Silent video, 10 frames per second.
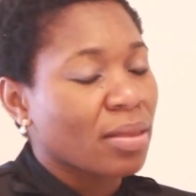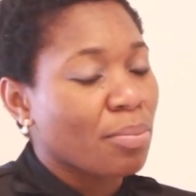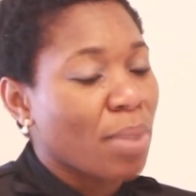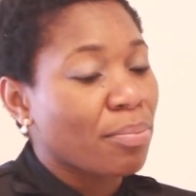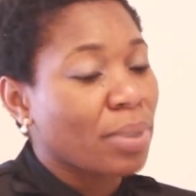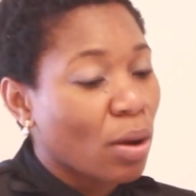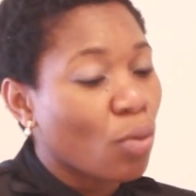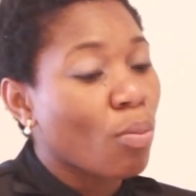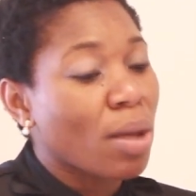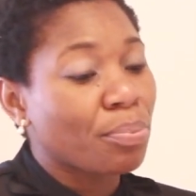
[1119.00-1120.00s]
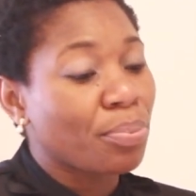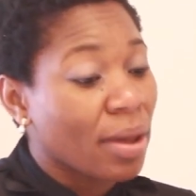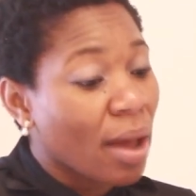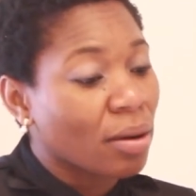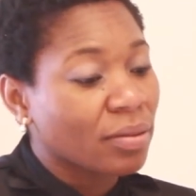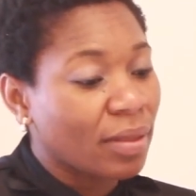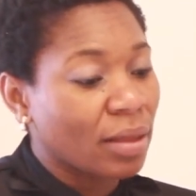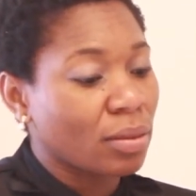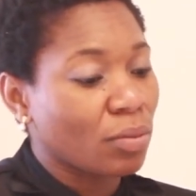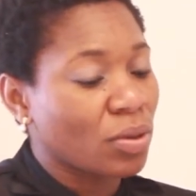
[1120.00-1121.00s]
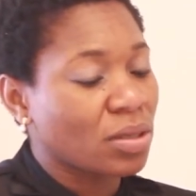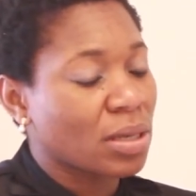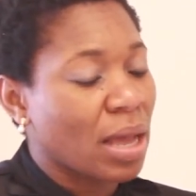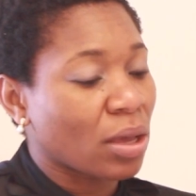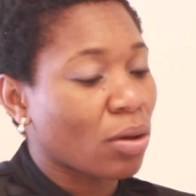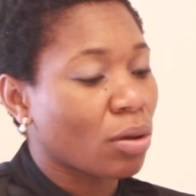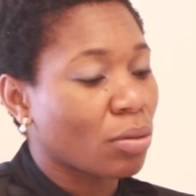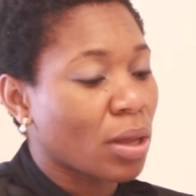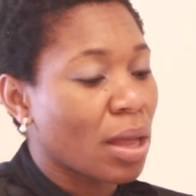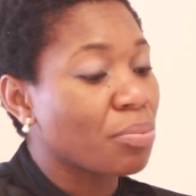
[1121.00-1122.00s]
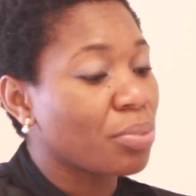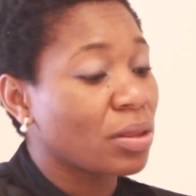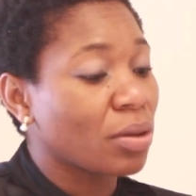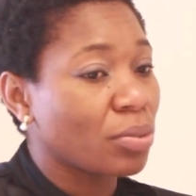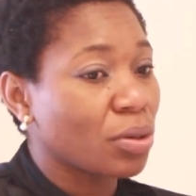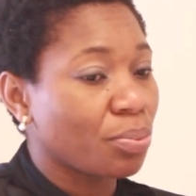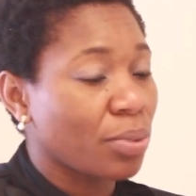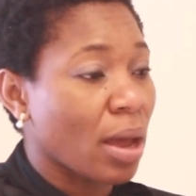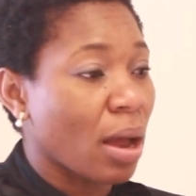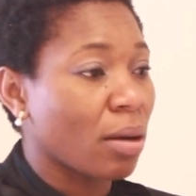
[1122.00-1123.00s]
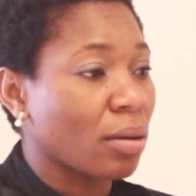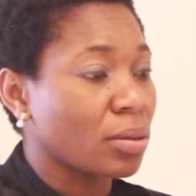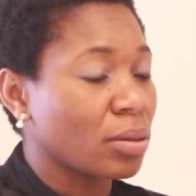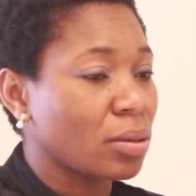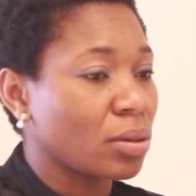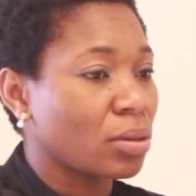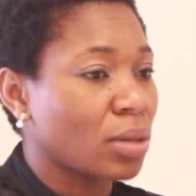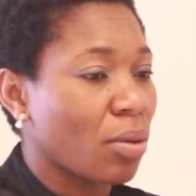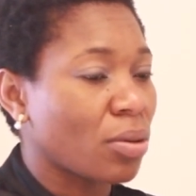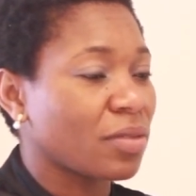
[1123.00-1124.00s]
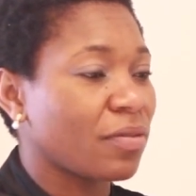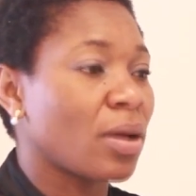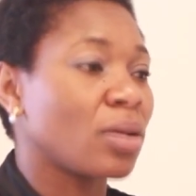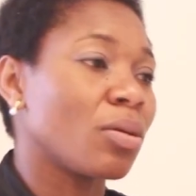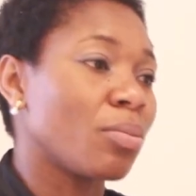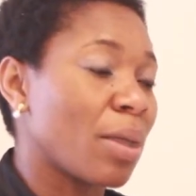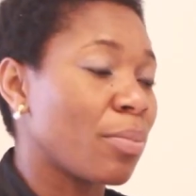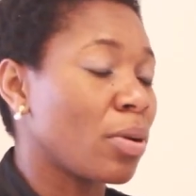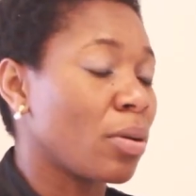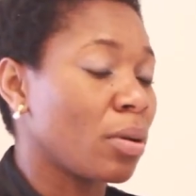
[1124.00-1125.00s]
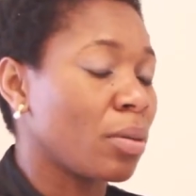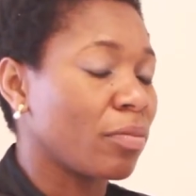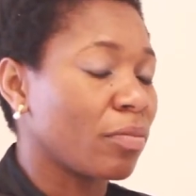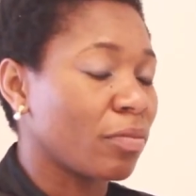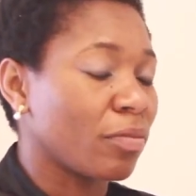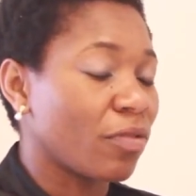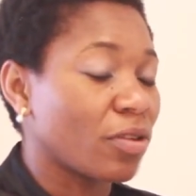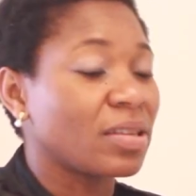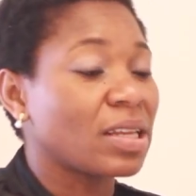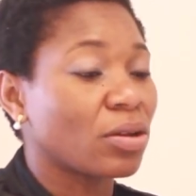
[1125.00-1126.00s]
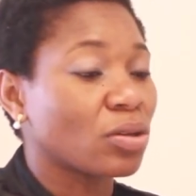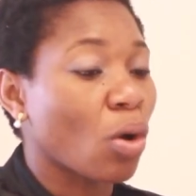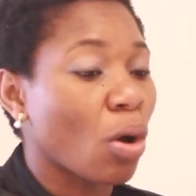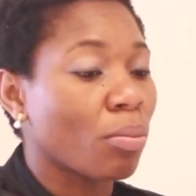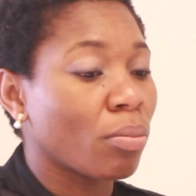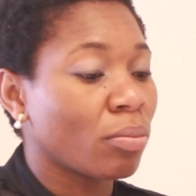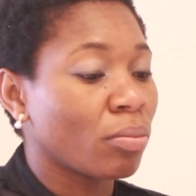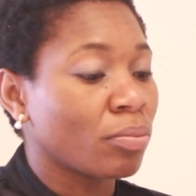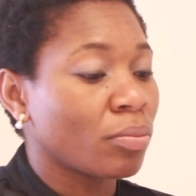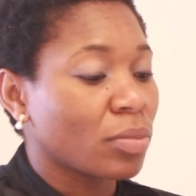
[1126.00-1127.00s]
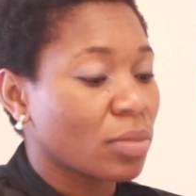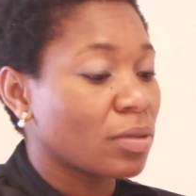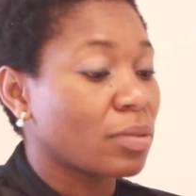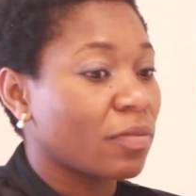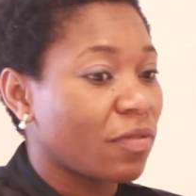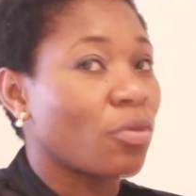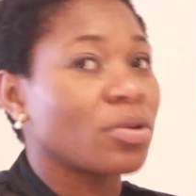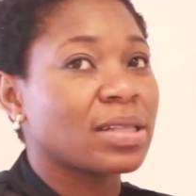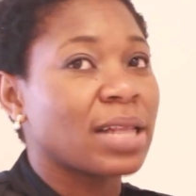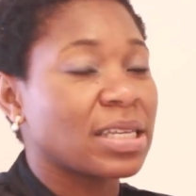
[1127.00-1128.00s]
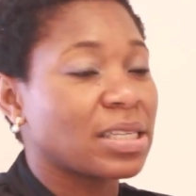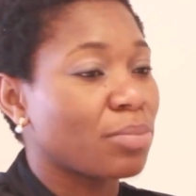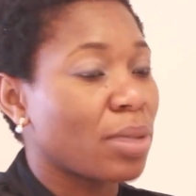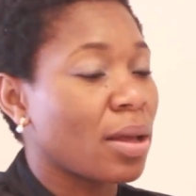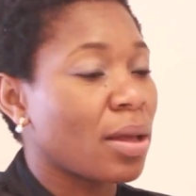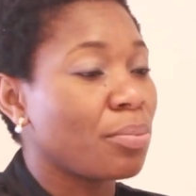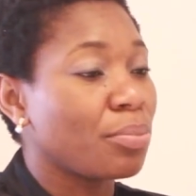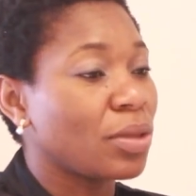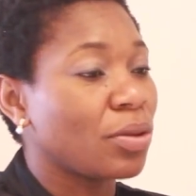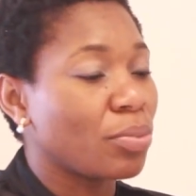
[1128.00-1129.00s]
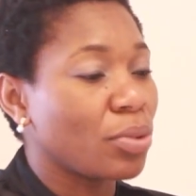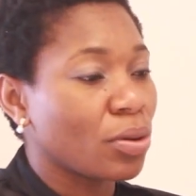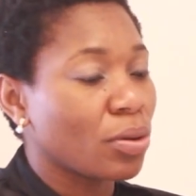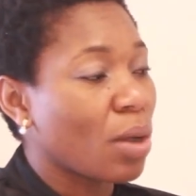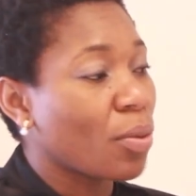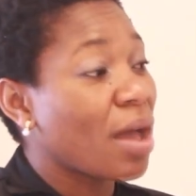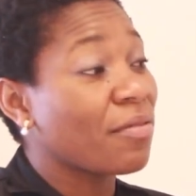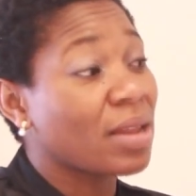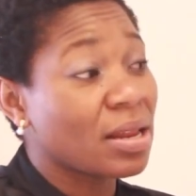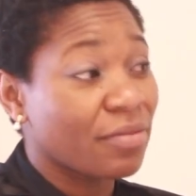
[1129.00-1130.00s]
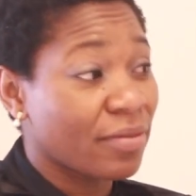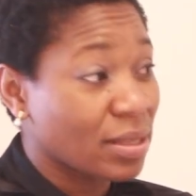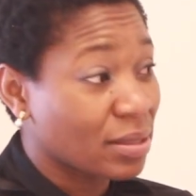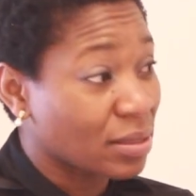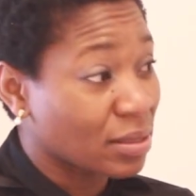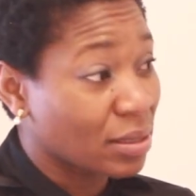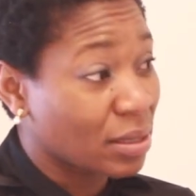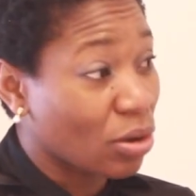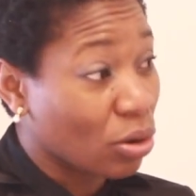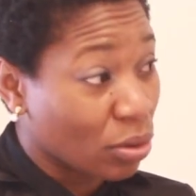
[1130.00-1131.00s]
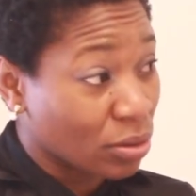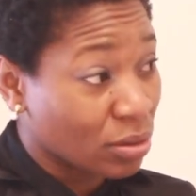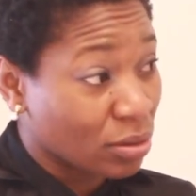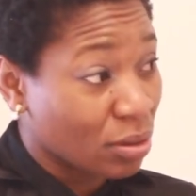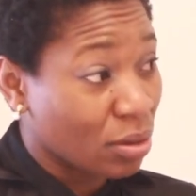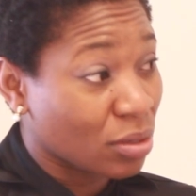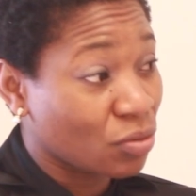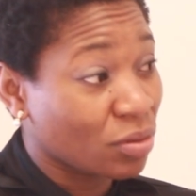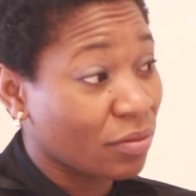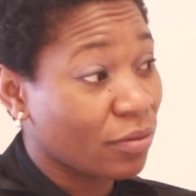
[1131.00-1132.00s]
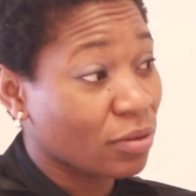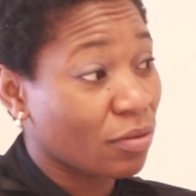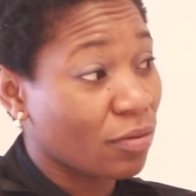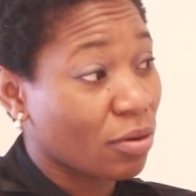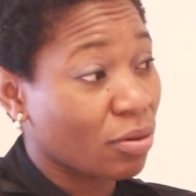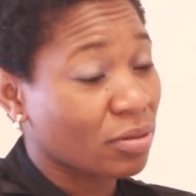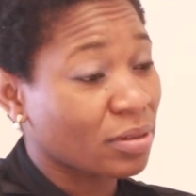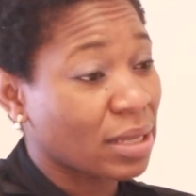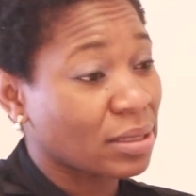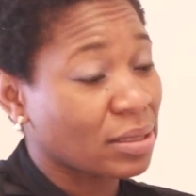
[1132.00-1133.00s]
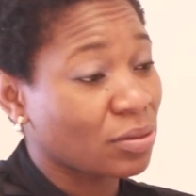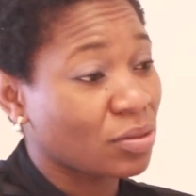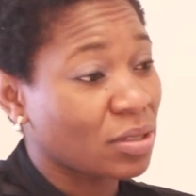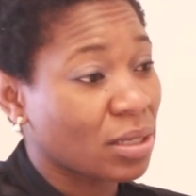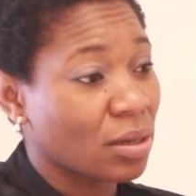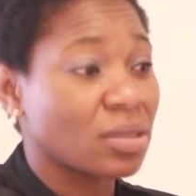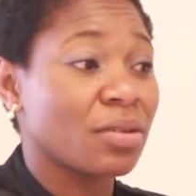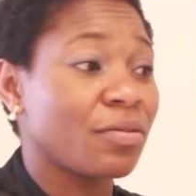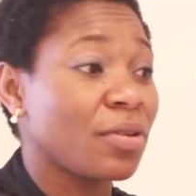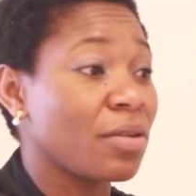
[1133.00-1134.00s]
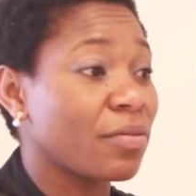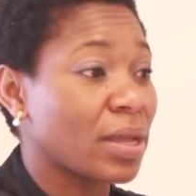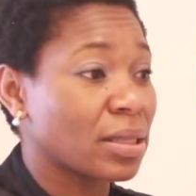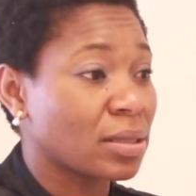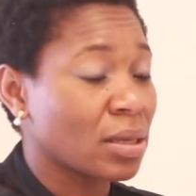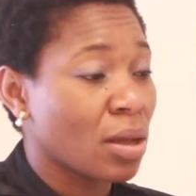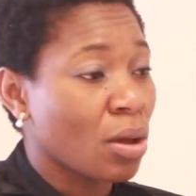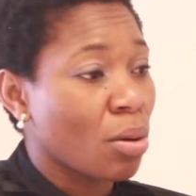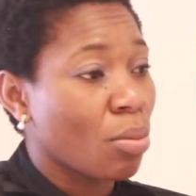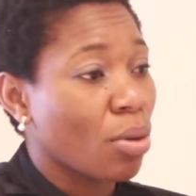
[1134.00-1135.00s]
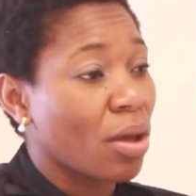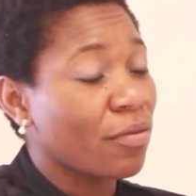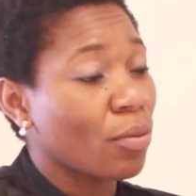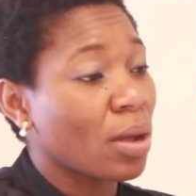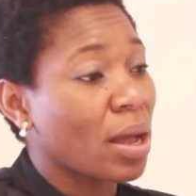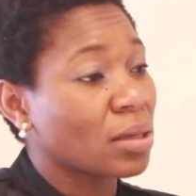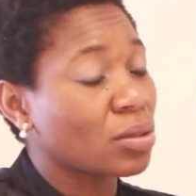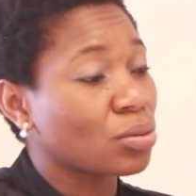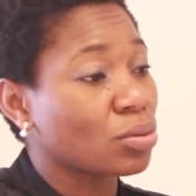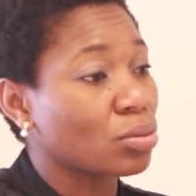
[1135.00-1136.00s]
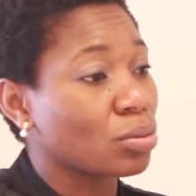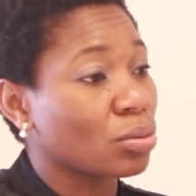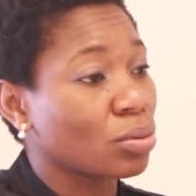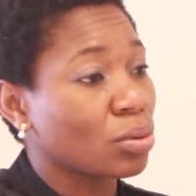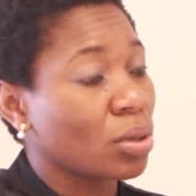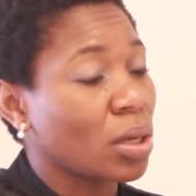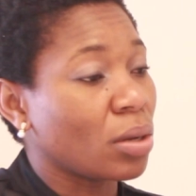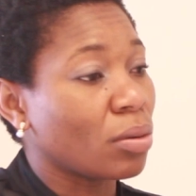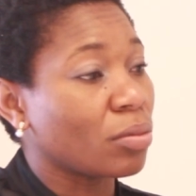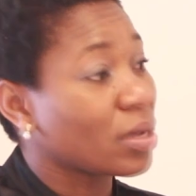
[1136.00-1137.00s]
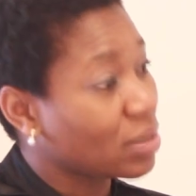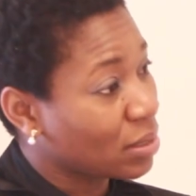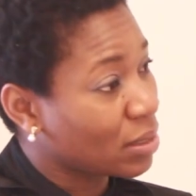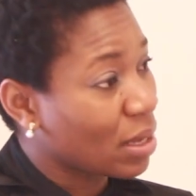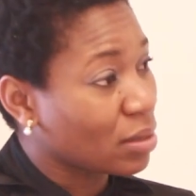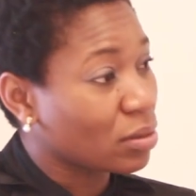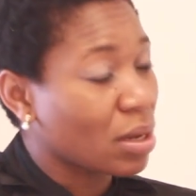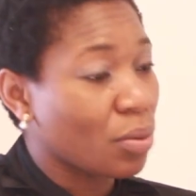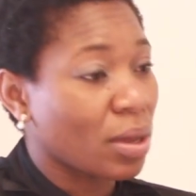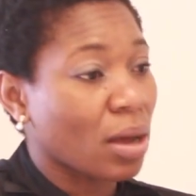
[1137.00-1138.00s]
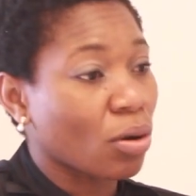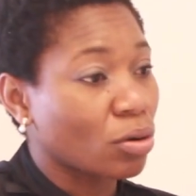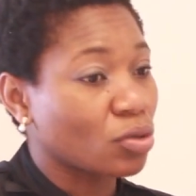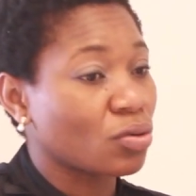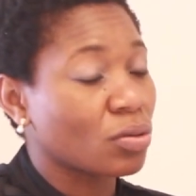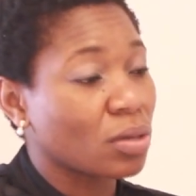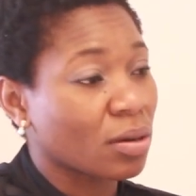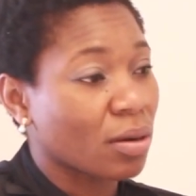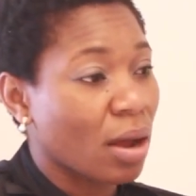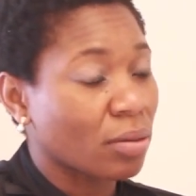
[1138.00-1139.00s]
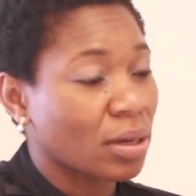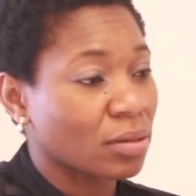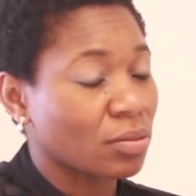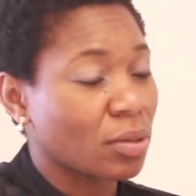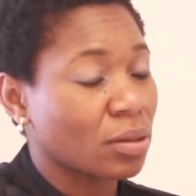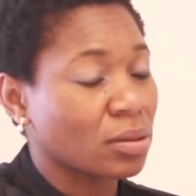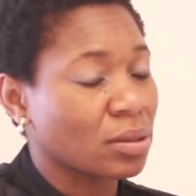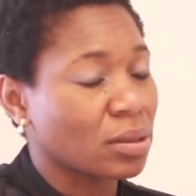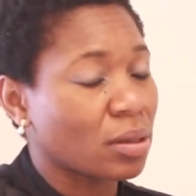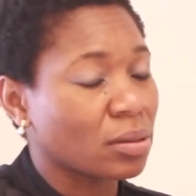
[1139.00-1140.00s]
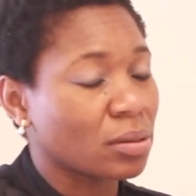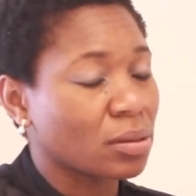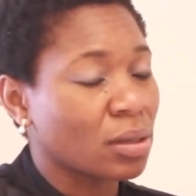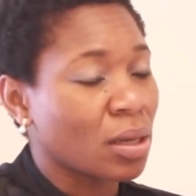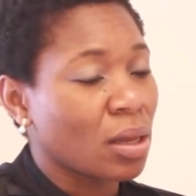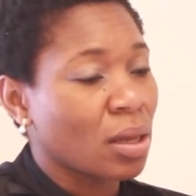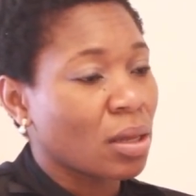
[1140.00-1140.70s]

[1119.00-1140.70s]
my Black Woman PR thing, which I call MBW PR, that one is found on my fonte.com /my MBW, and we're having an event in August, on the 24th of August at UCL. It's a free event, but everyone has to register so that we can control the crowd as well. It's on